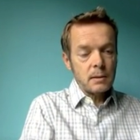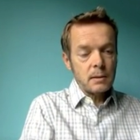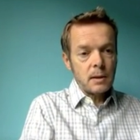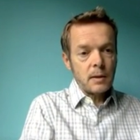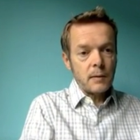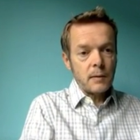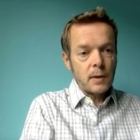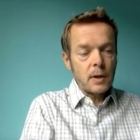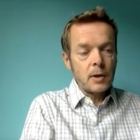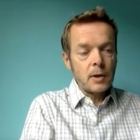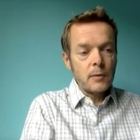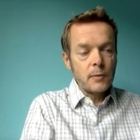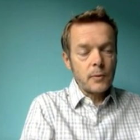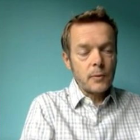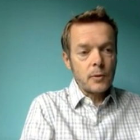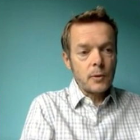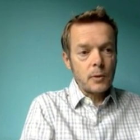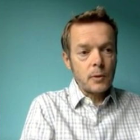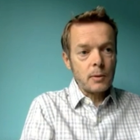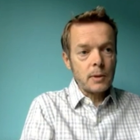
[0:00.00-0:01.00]
you know, the
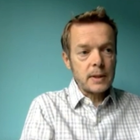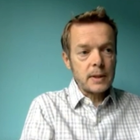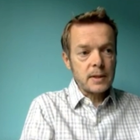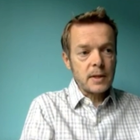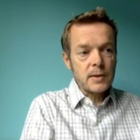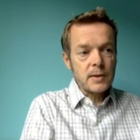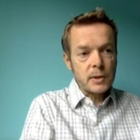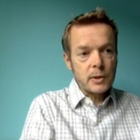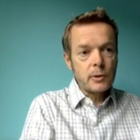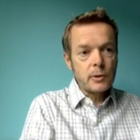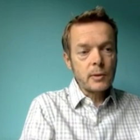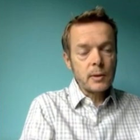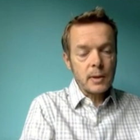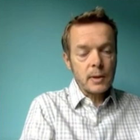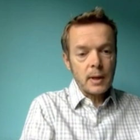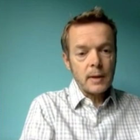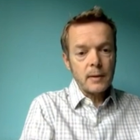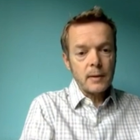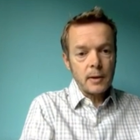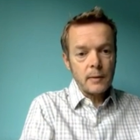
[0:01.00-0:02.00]
overall, it does
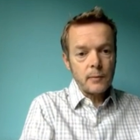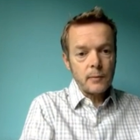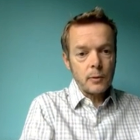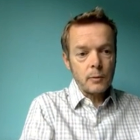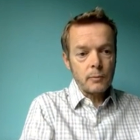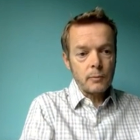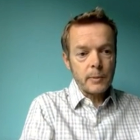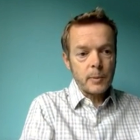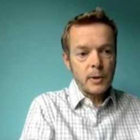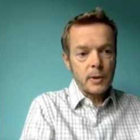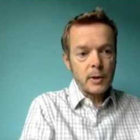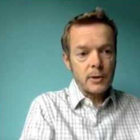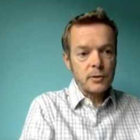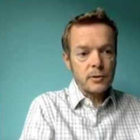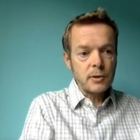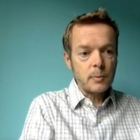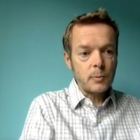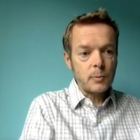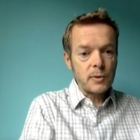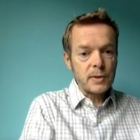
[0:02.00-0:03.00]
look like the overall
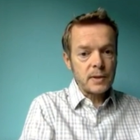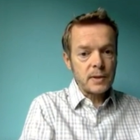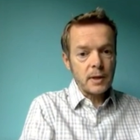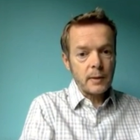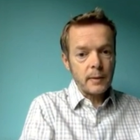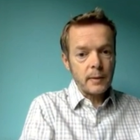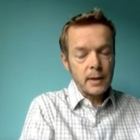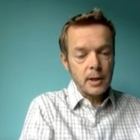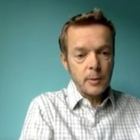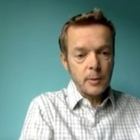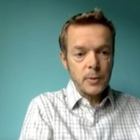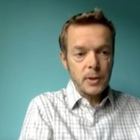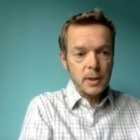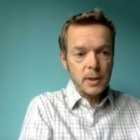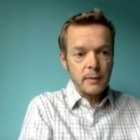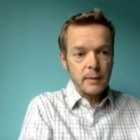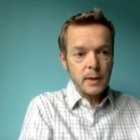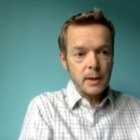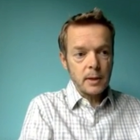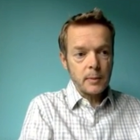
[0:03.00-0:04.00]
reproduction number is going up
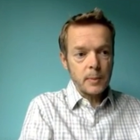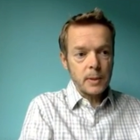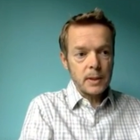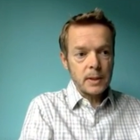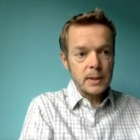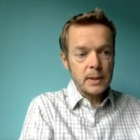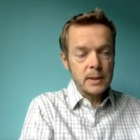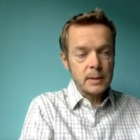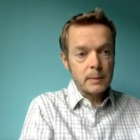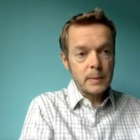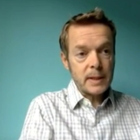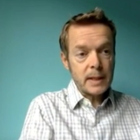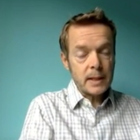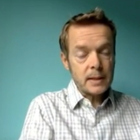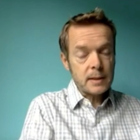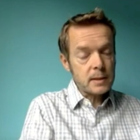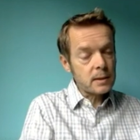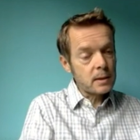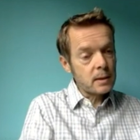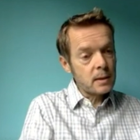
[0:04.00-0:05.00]
and going up a little
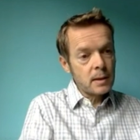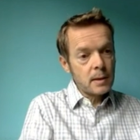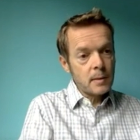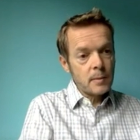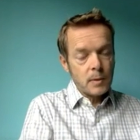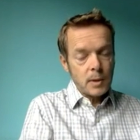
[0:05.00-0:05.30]
bit,